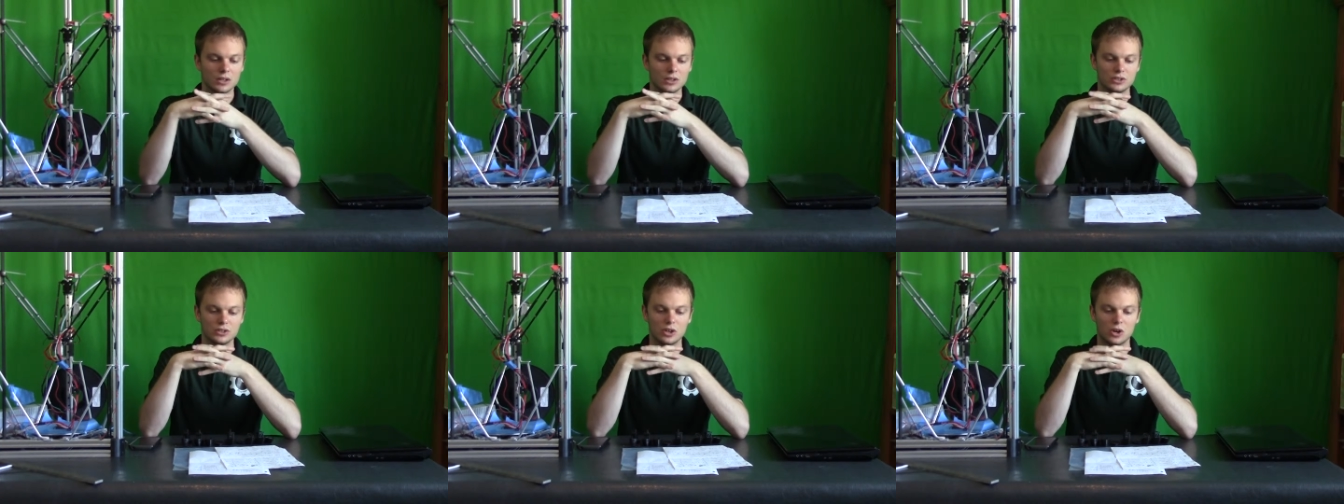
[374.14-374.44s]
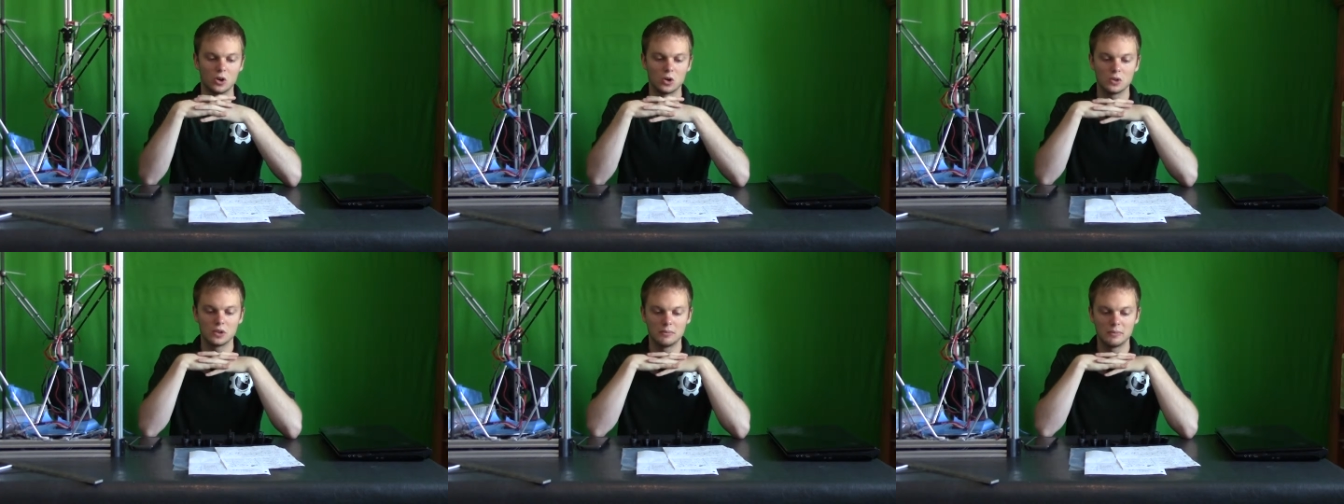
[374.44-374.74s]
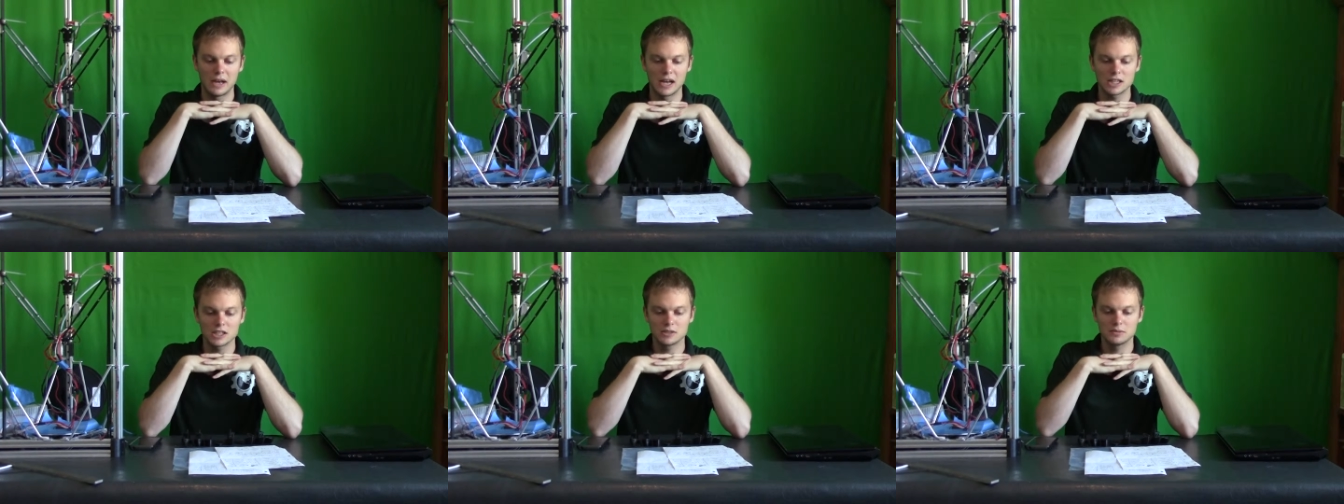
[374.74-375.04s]
So the
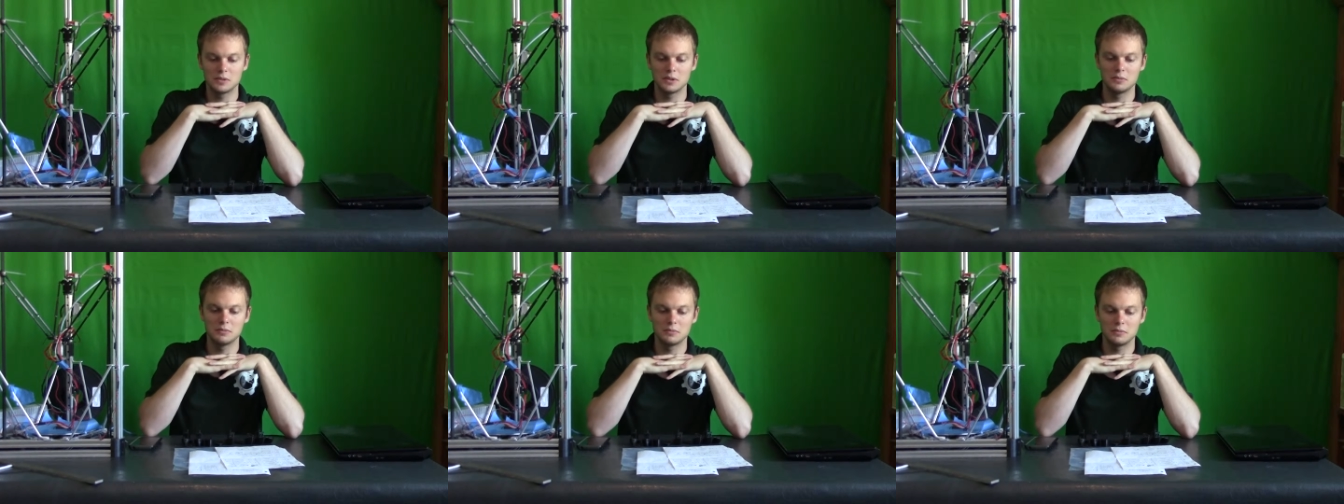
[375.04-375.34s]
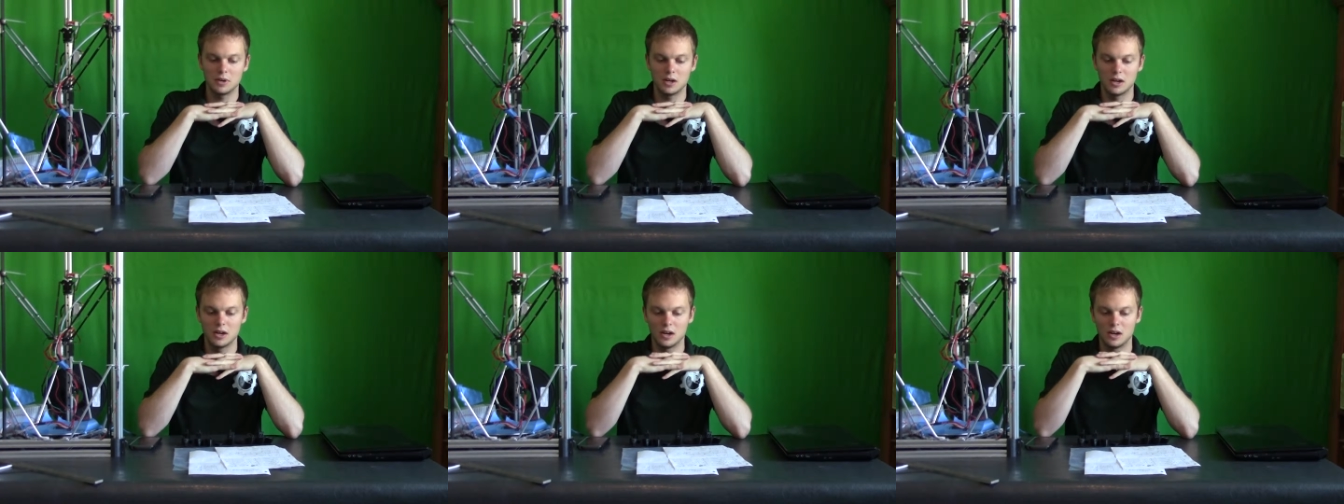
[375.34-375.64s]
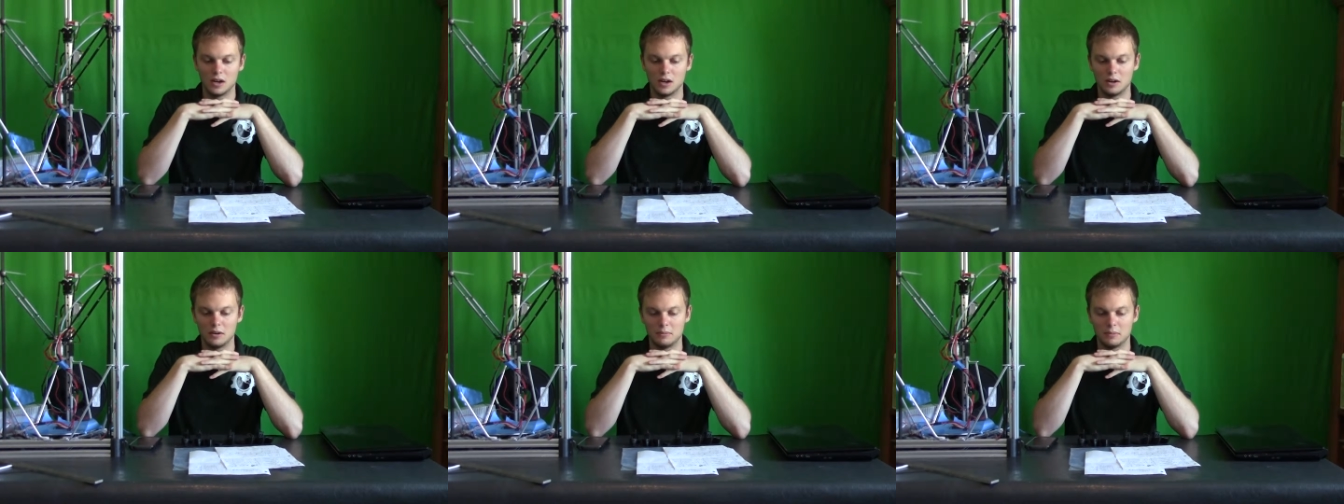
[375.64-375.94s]
maximum
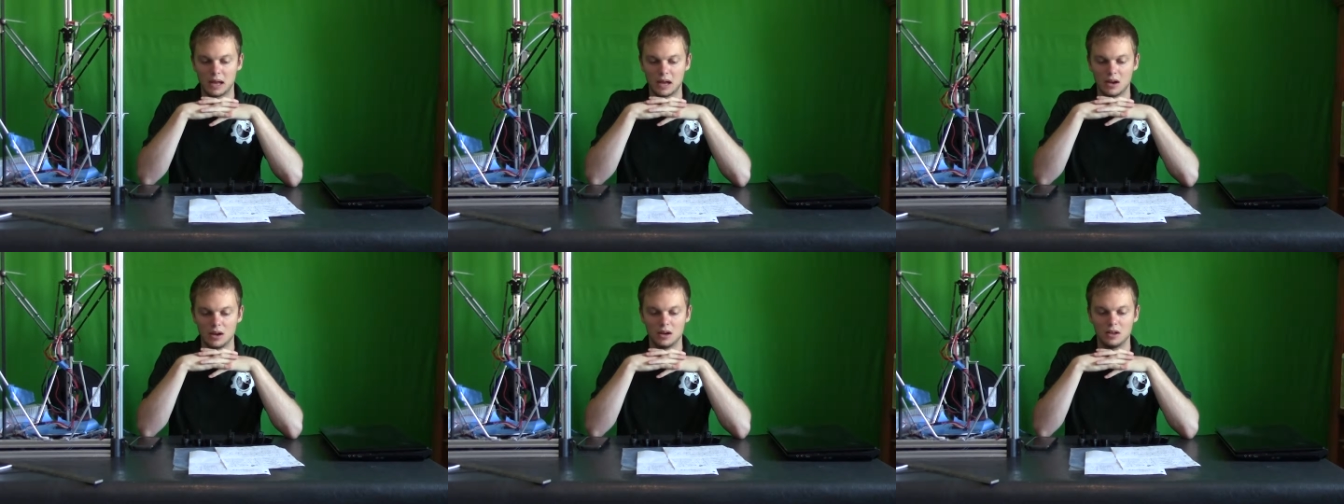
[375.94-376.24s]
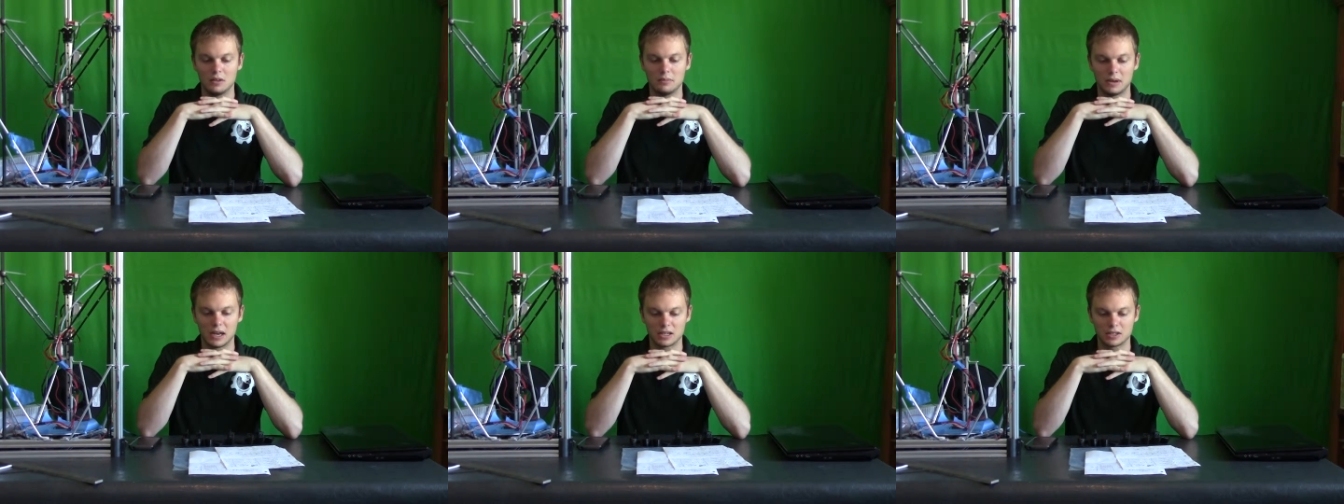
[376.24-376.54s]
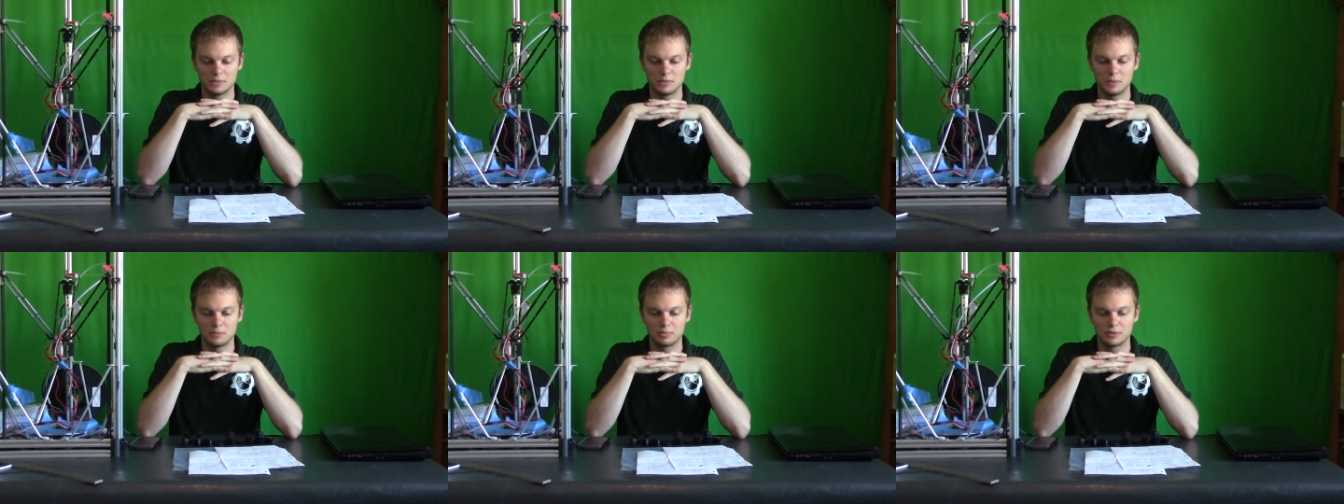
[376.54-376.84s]
uh, amount, the
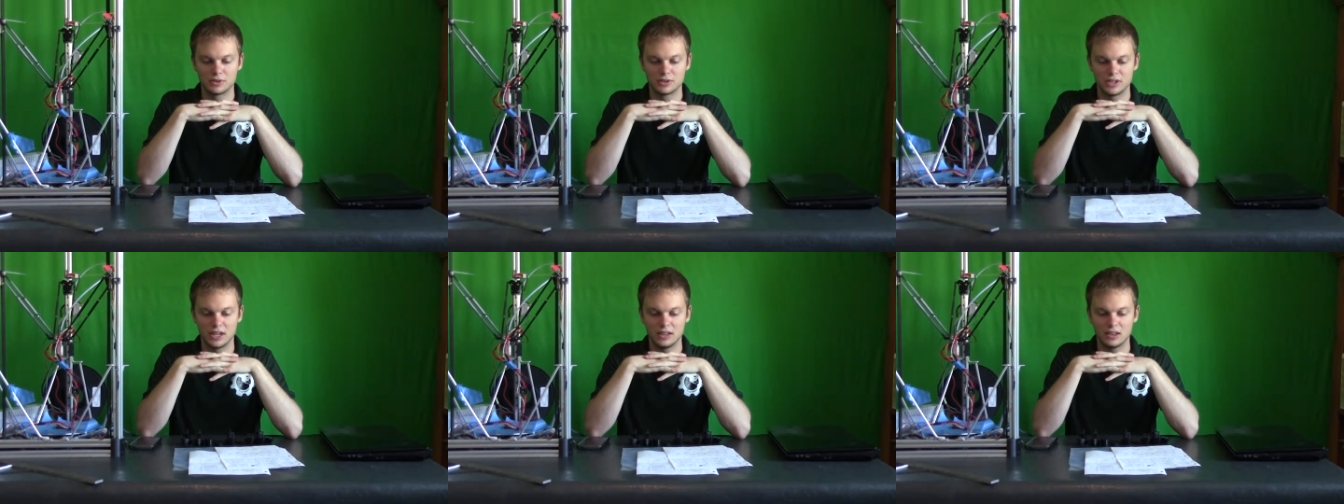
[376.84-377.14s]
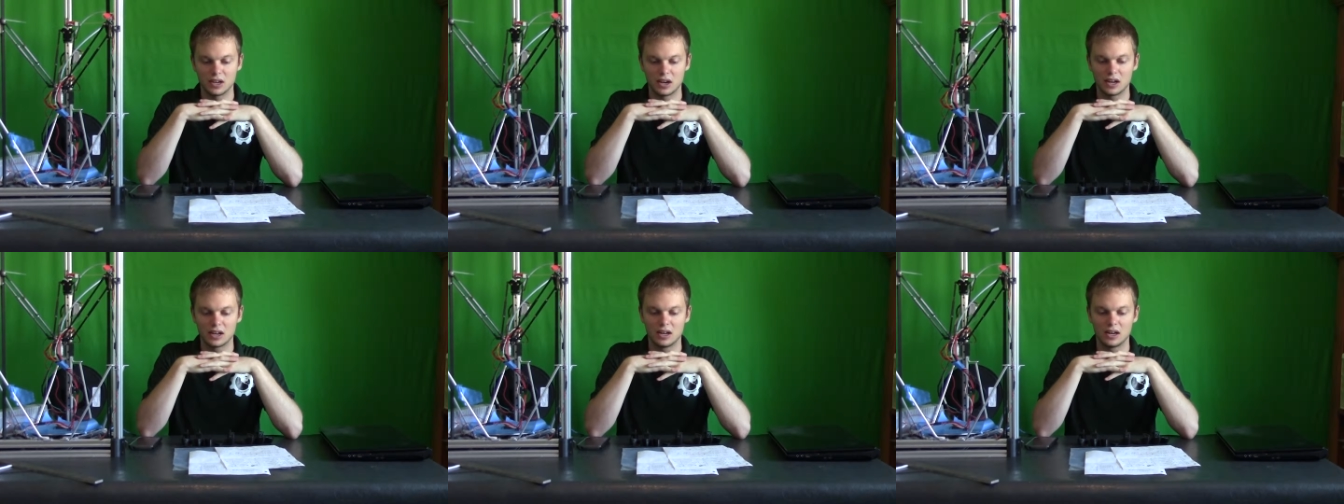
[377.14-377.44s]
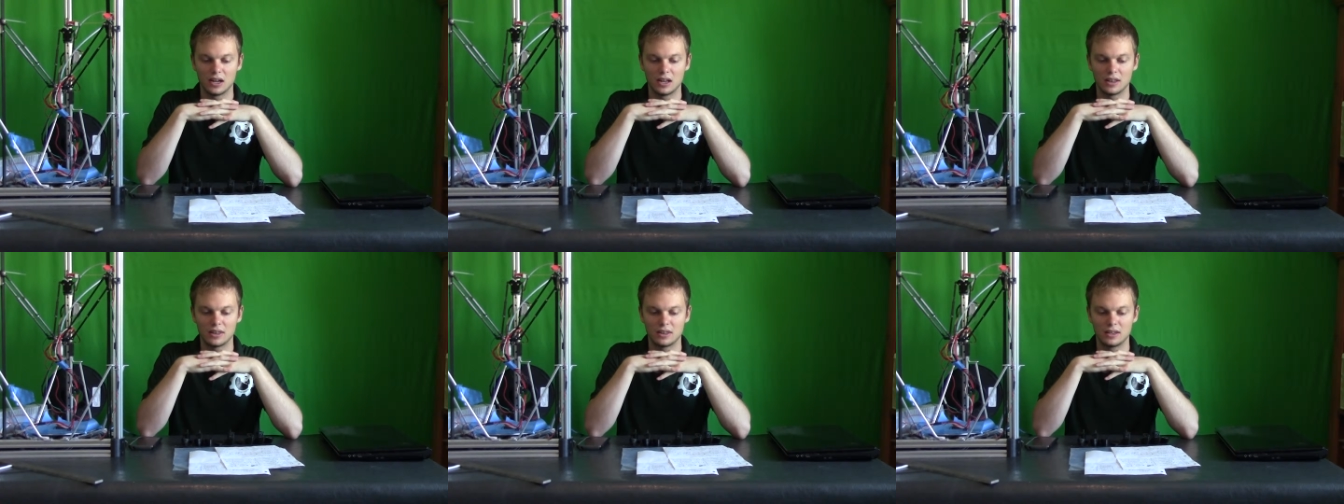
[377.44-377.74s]
maximum percent that I
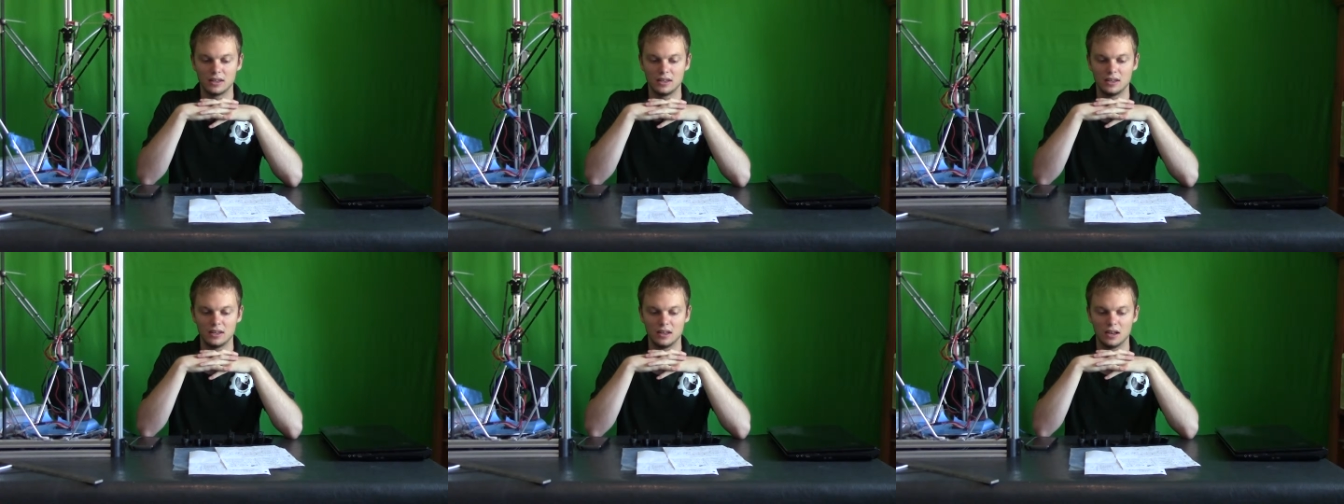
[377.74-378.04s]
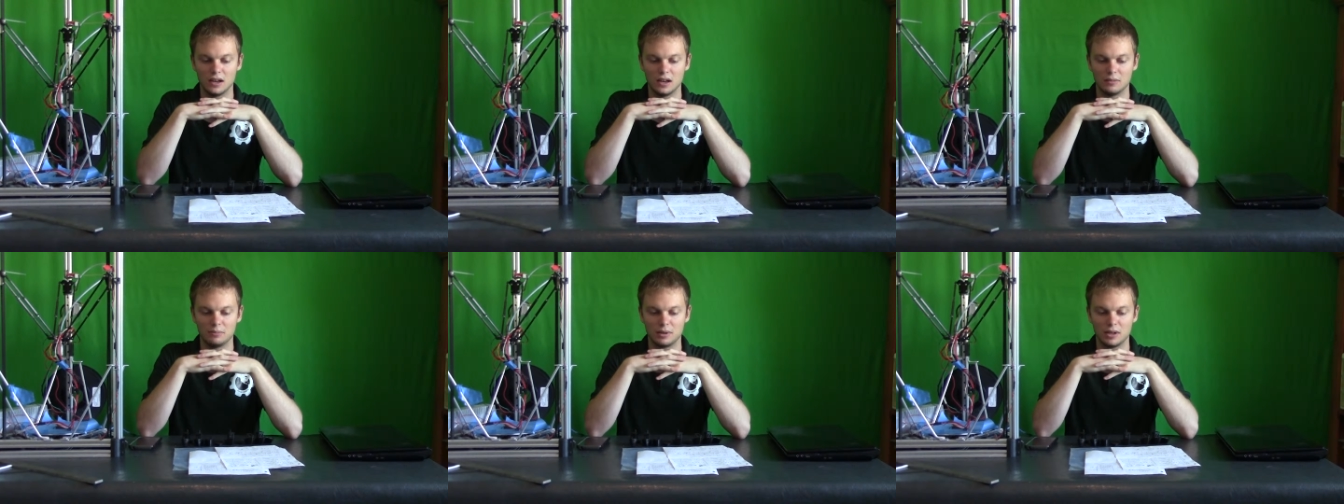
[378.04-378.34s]
got the uh,